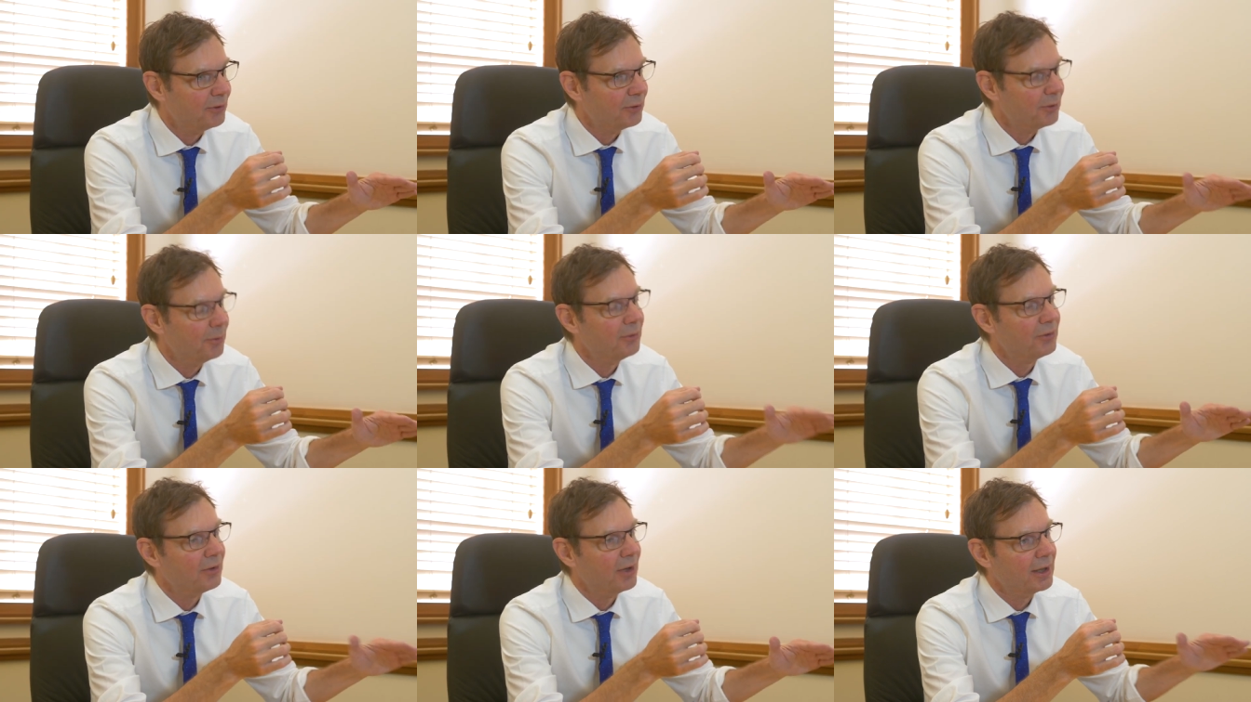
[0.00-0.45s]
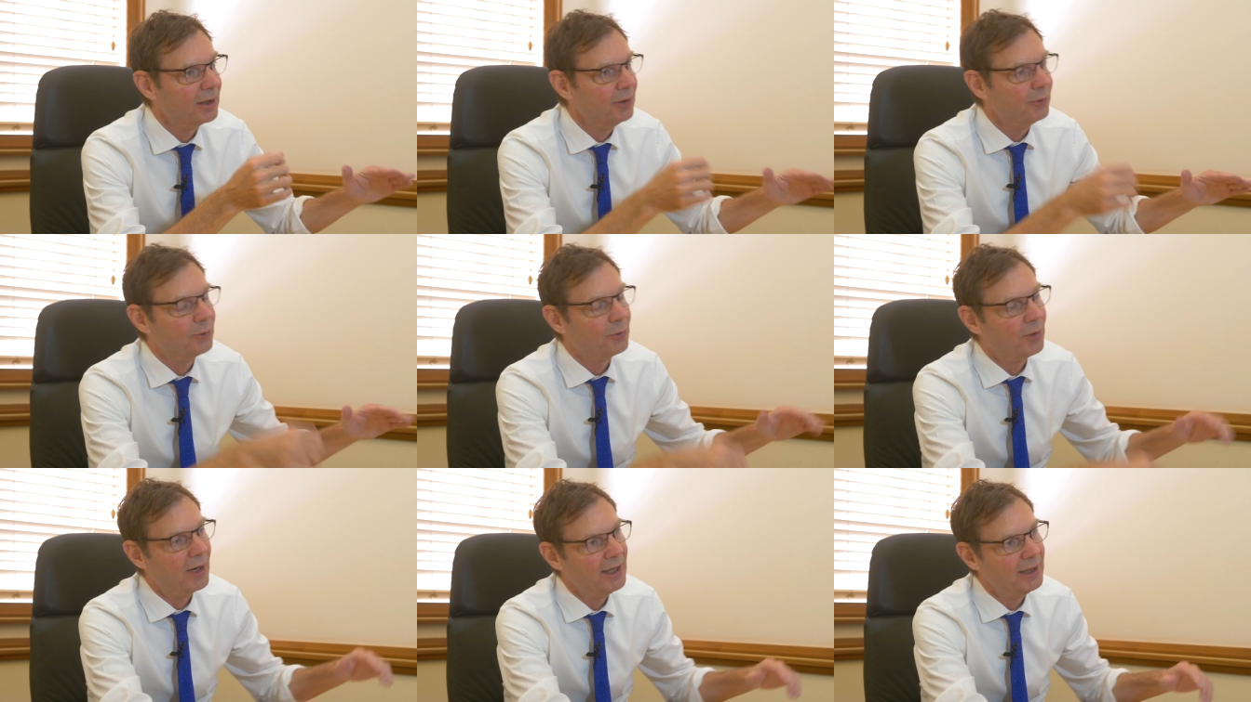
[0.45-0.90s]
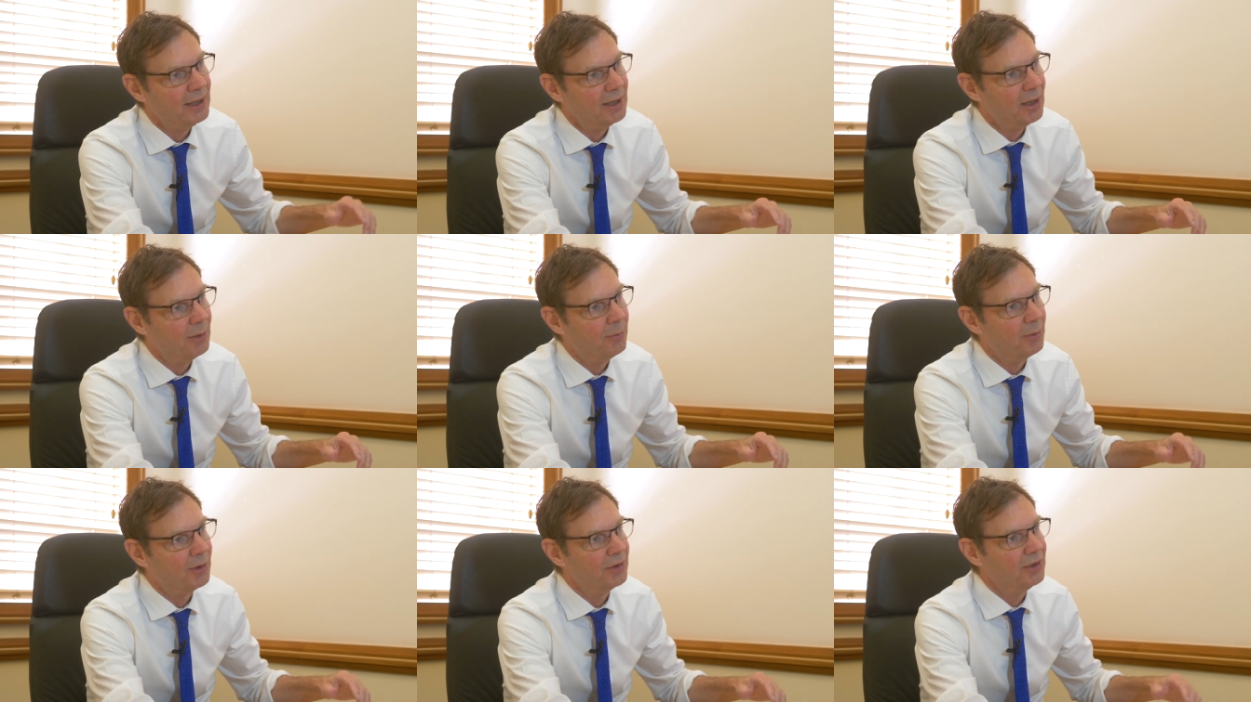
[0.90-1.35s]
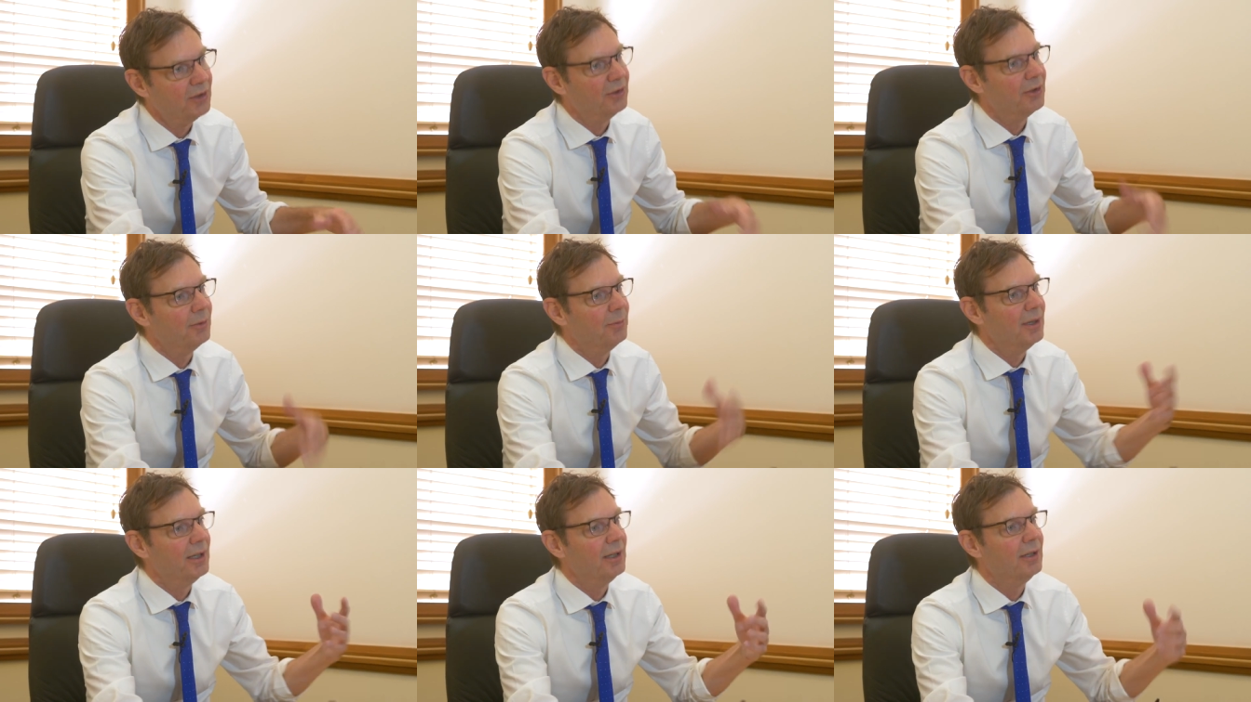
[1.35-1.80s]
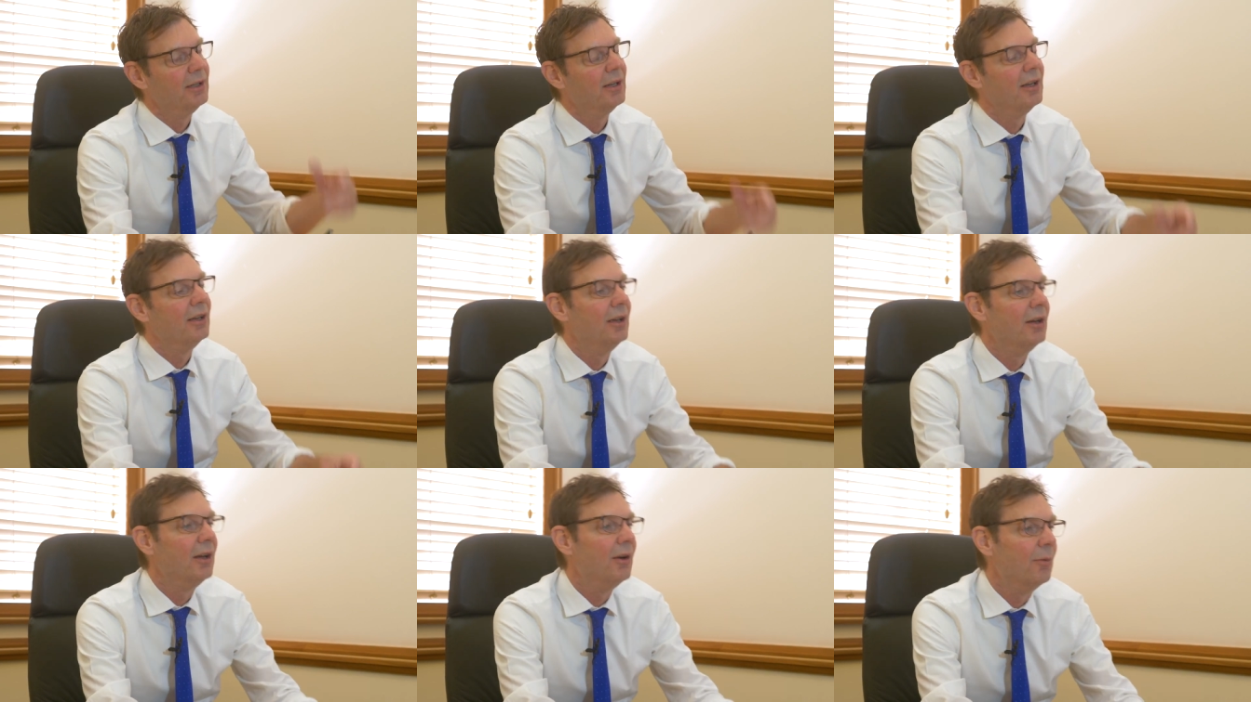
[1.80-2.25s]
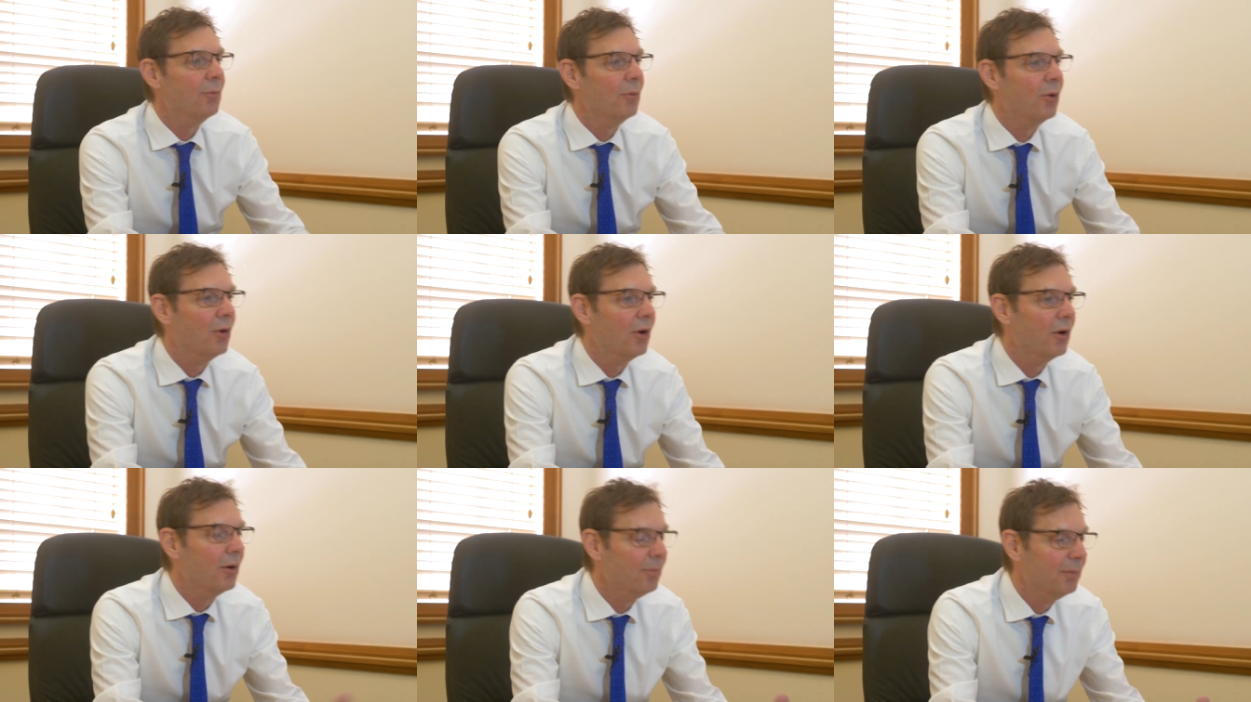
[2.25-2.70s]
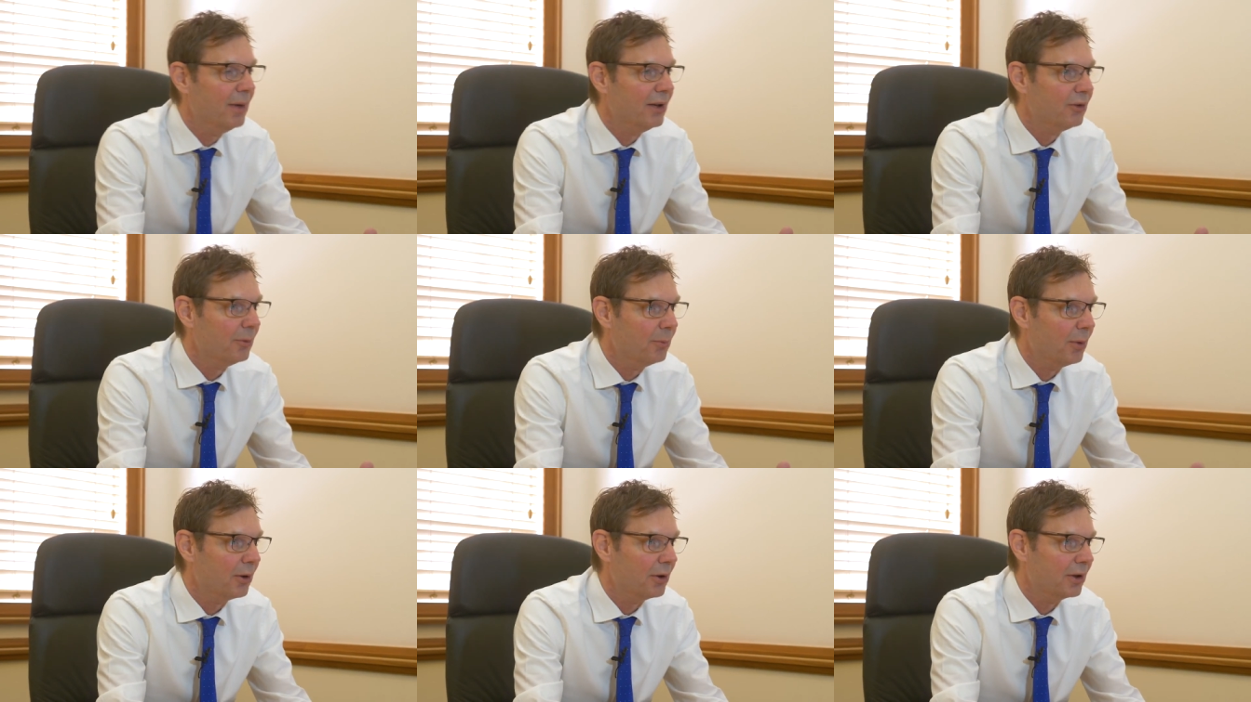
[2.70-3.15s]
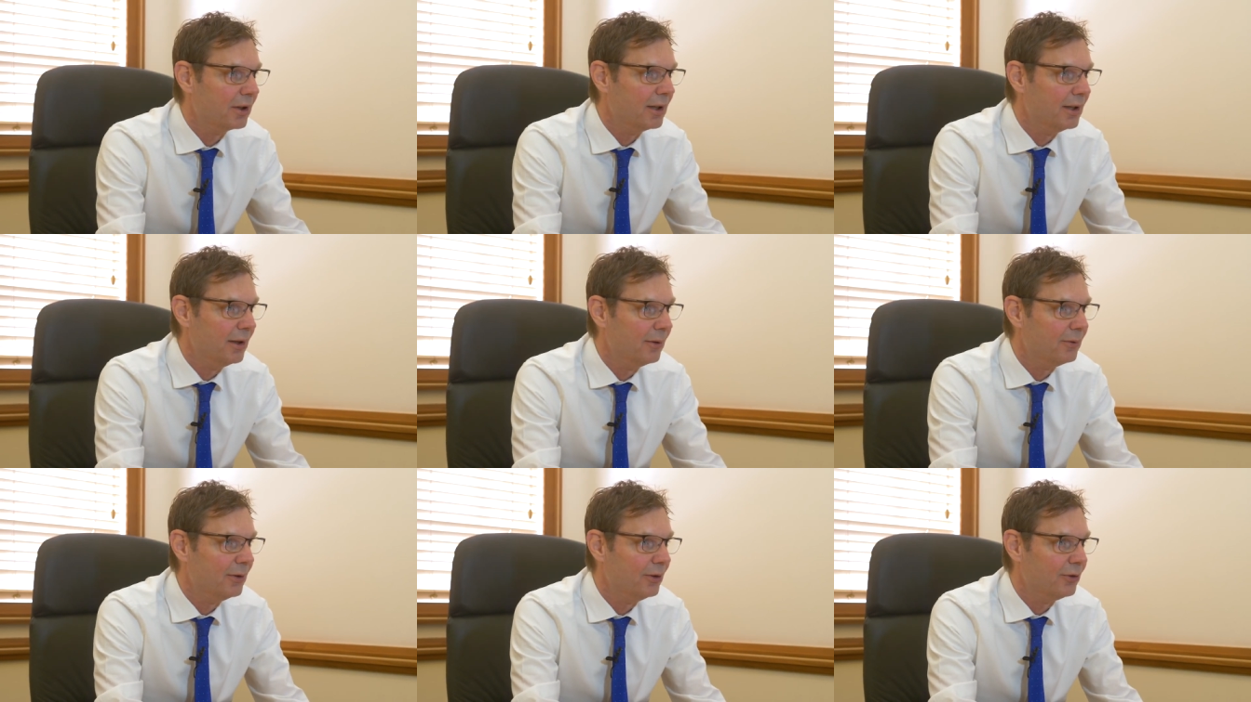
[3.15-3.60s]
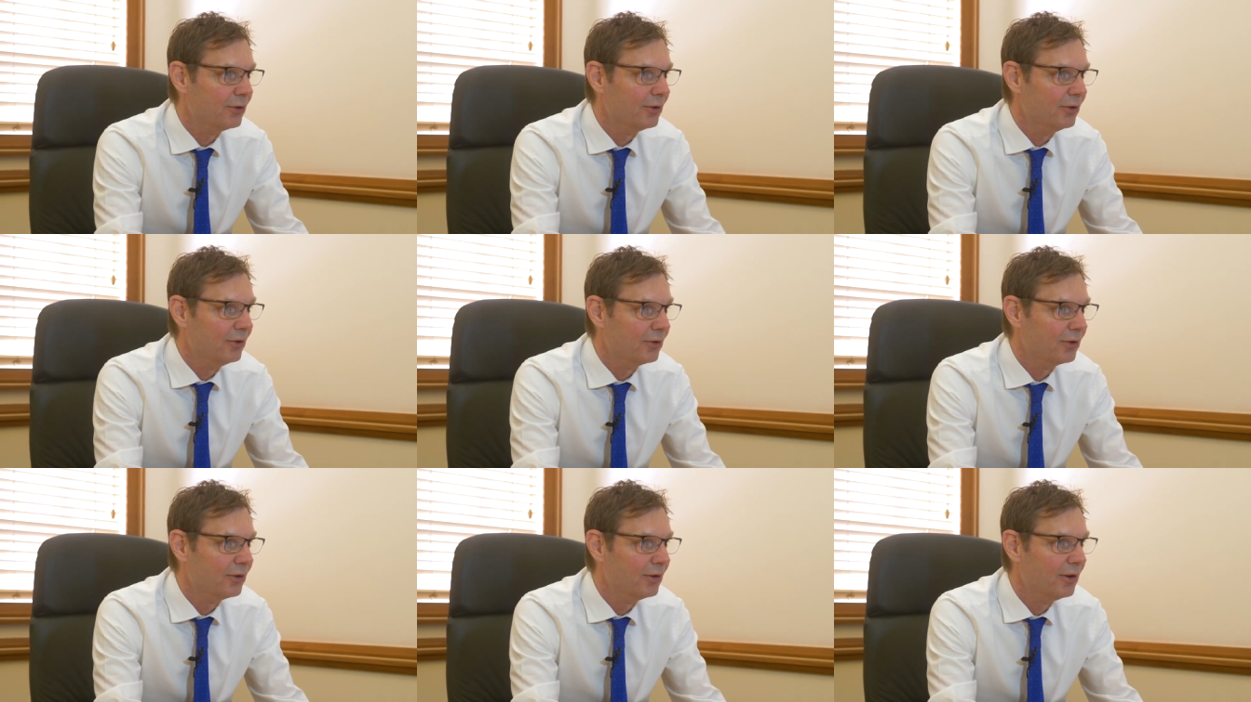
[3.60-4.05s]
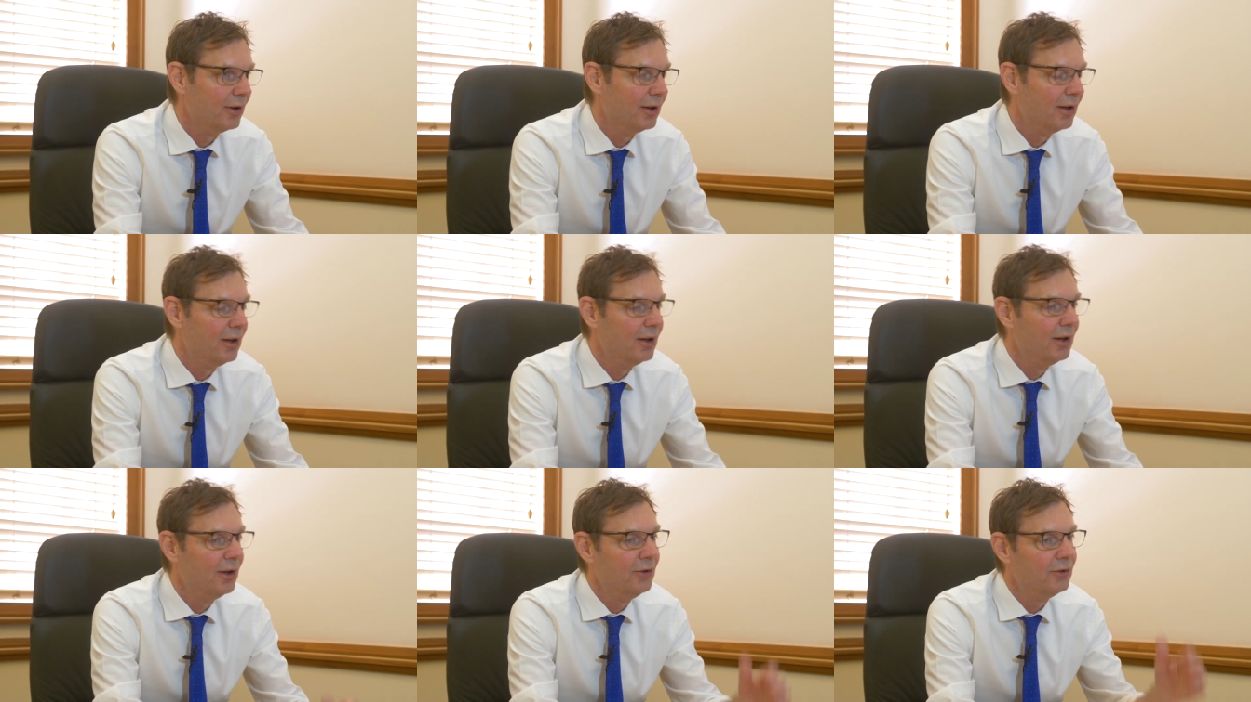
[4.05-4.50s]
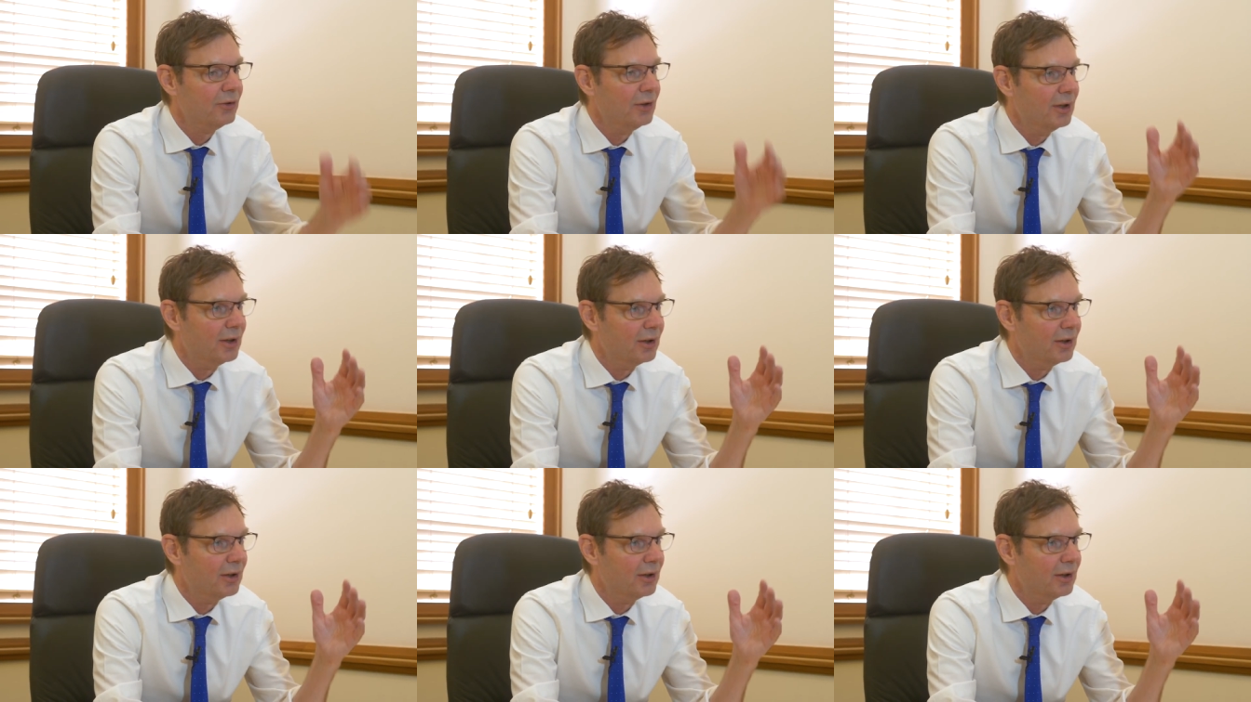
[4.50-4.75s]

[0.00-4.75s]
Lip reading: It's almost like you're training your body to be more metabolically efficient. So